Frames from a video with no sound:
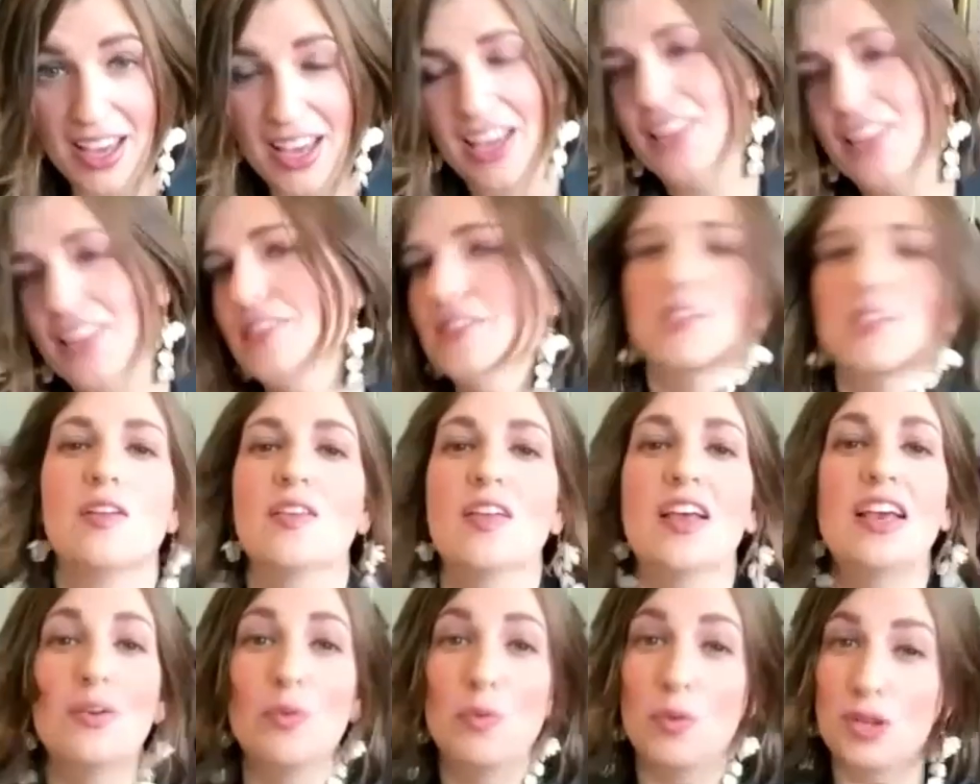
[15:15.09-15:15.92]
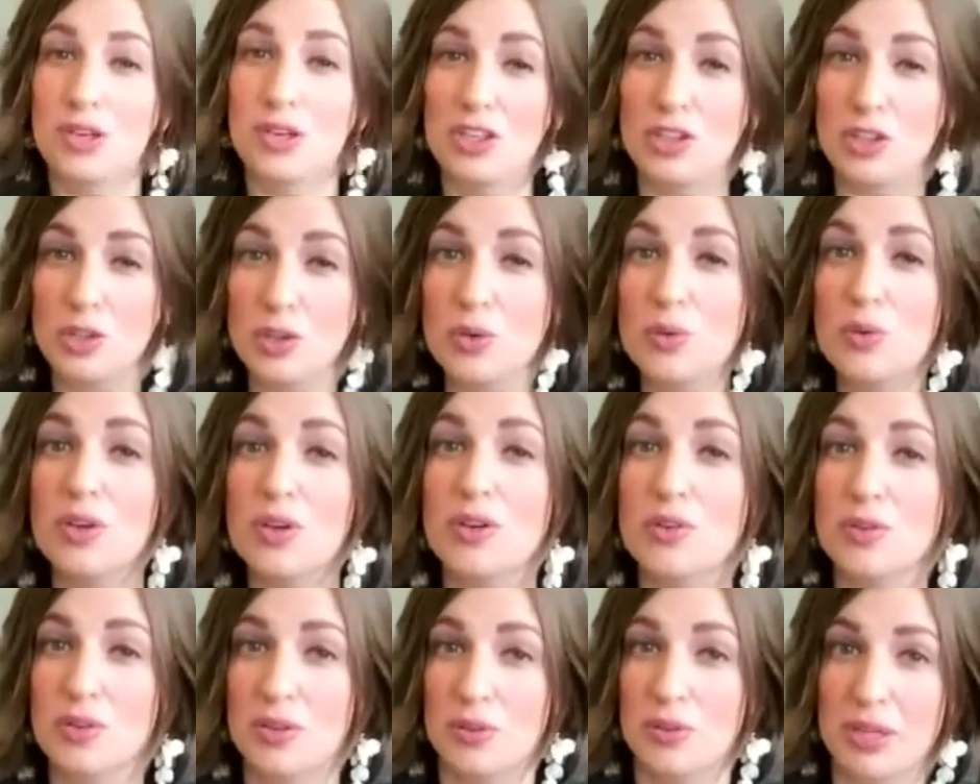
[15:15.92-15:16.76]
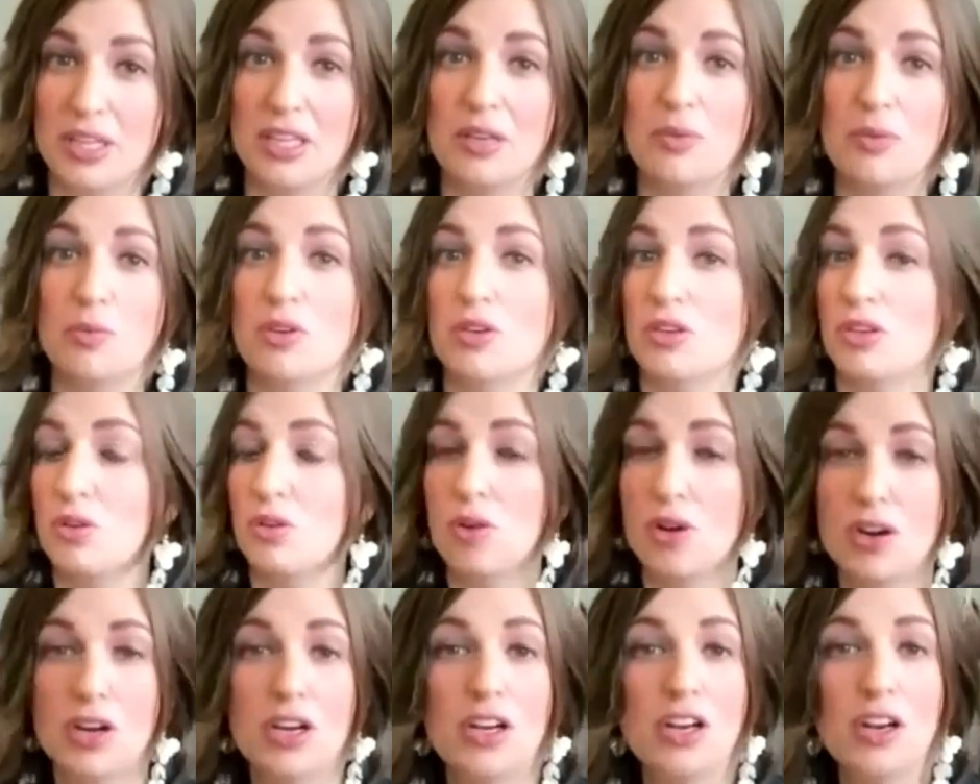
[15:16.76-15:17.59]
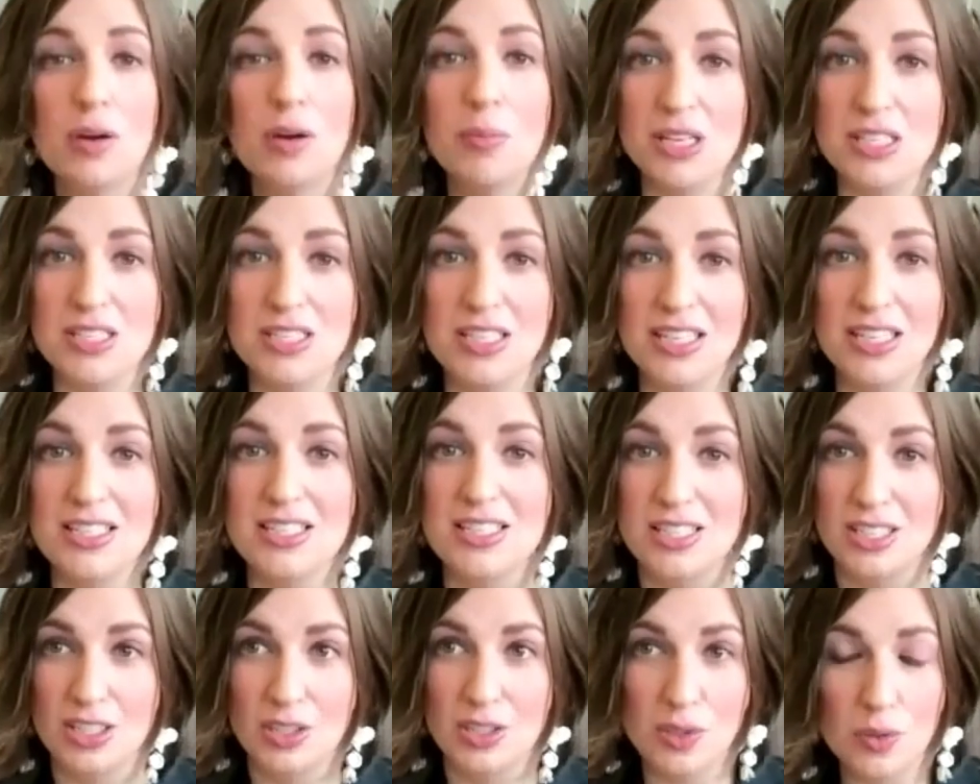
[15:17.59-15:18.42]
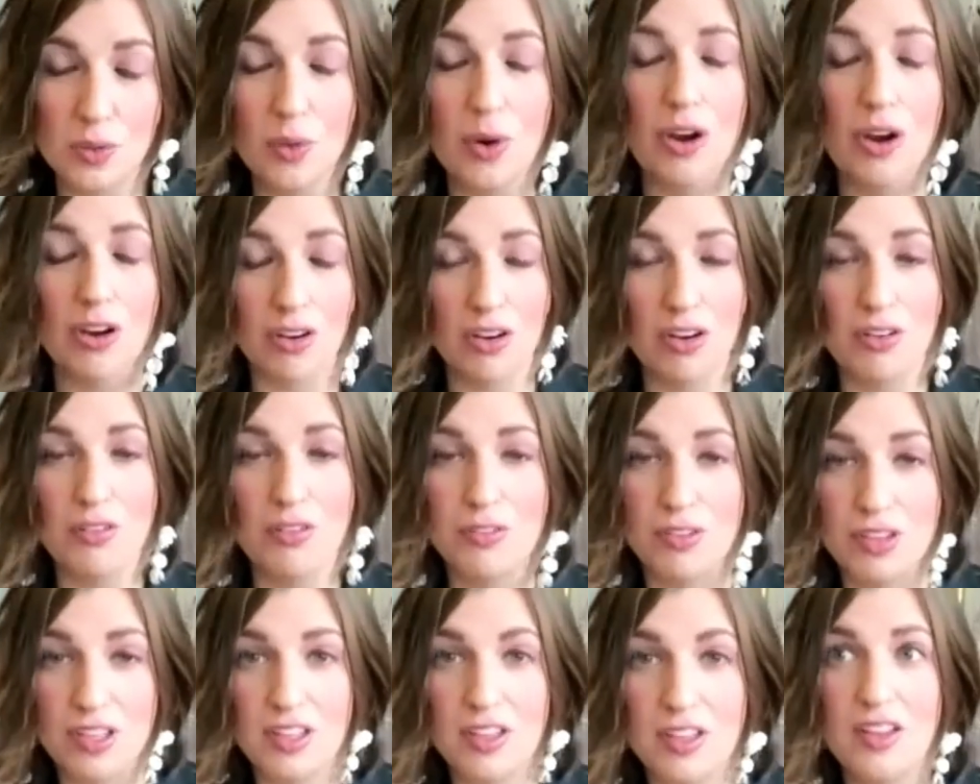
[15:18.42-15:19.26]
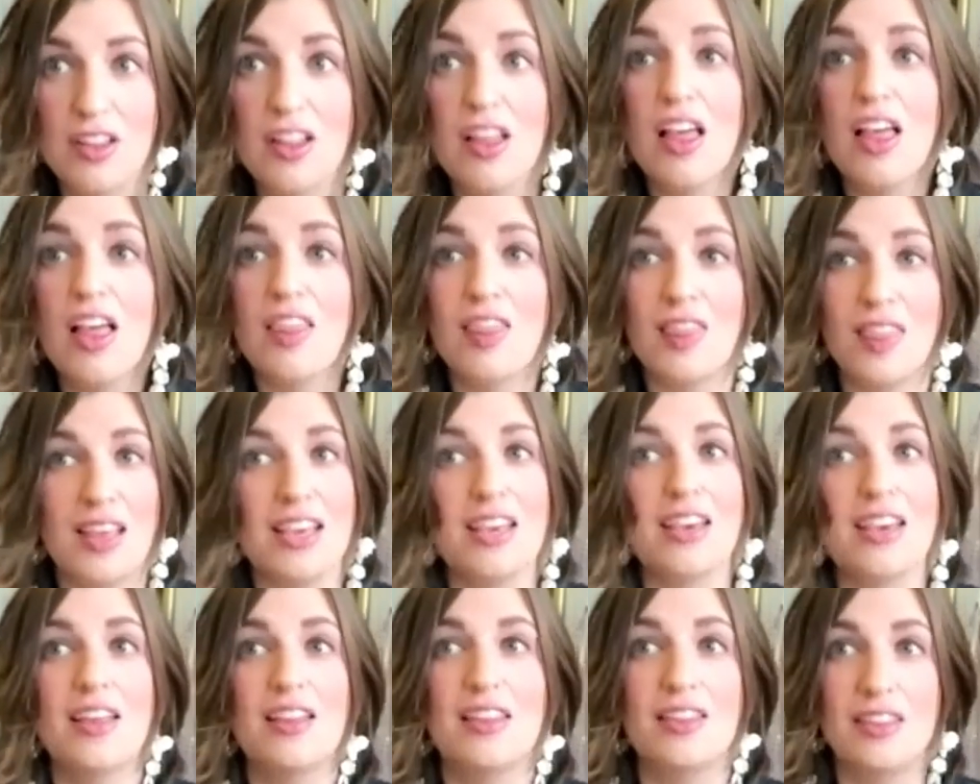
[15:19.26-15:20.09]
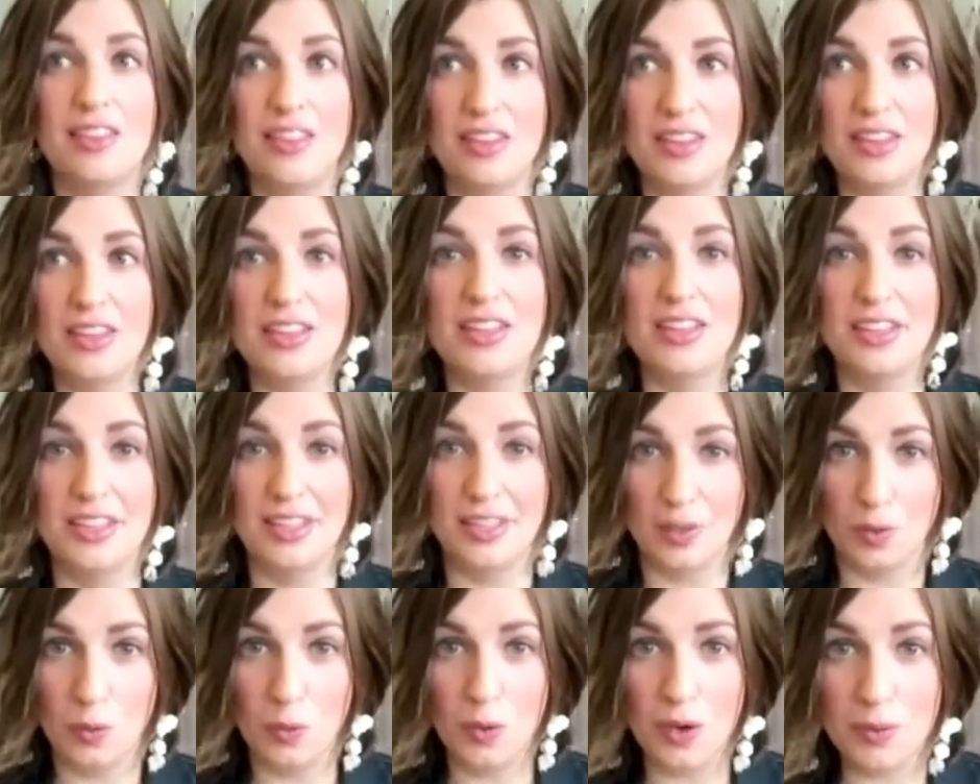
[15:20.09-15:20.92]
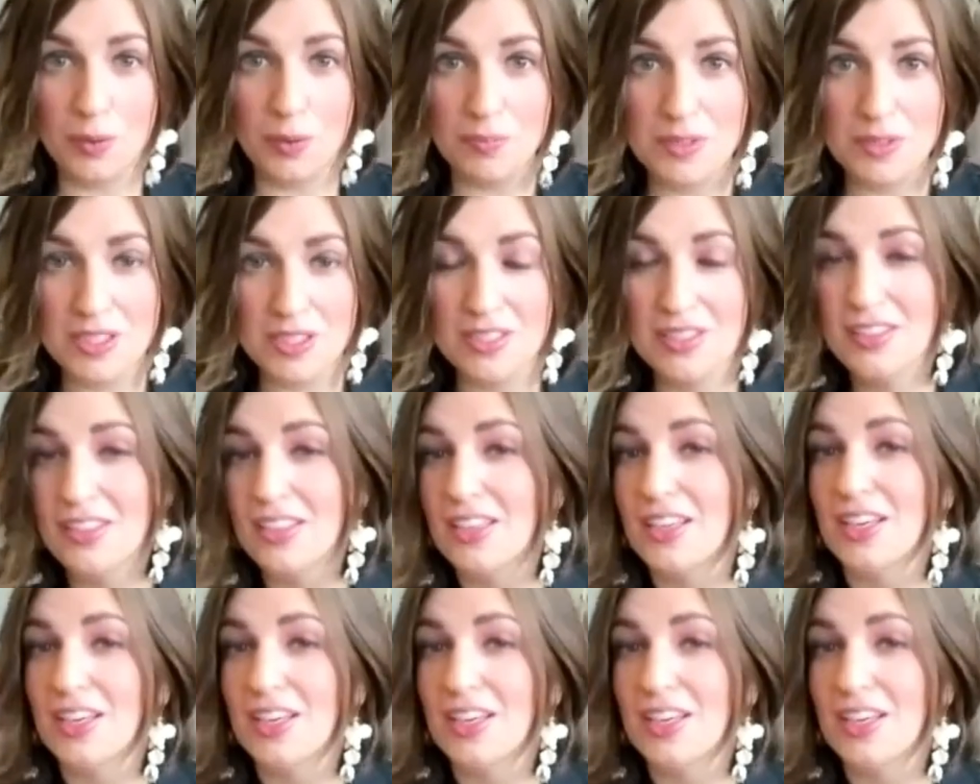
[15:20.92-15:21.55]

And so, like, when you work with me, when you are in our business, you are going to feel like the equipped,